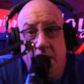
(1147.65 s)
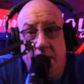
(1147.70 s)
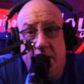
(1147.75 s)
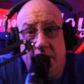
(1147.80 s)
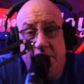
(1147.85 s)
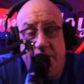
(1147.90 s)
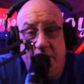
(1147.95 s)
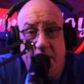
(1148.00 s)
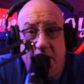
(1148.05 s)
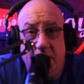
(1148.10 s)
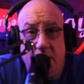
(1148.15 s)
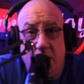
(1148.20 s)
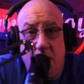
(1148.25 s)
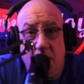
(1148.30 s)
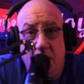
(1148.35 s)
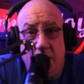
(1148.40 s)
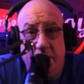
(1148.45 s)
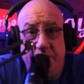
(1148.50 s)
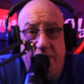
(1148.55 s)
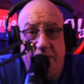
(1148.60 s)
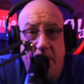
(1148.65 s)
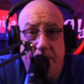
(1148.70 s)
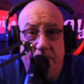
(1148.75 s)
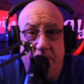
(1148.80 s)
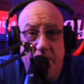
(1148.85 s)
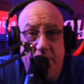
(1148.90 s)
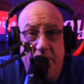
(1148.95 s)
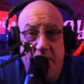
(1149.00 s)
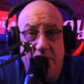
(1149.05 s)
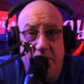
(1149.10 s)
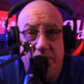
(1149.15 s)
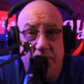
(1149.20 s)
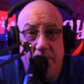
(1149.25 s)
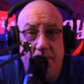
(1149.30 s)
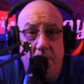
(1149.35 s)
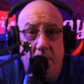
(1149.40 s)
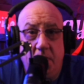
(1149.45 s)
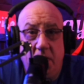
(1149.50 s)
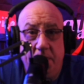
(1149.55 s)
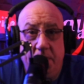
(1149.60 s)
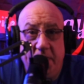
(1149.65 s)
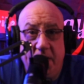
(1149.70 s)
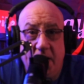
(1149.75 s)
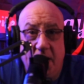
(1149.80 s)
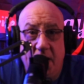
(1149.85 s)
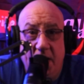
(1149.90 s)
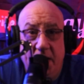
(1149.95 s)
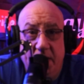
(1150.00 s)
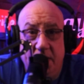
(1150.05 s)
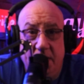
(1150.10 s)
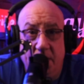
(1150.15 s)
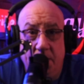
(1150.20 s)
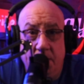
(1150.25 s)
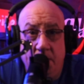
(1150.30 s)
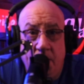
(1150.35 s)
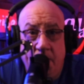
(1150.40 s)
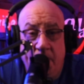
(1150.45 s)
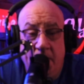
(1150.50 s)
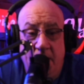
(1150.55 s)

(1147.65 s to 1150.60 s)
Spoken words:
because they know if they put their support behind them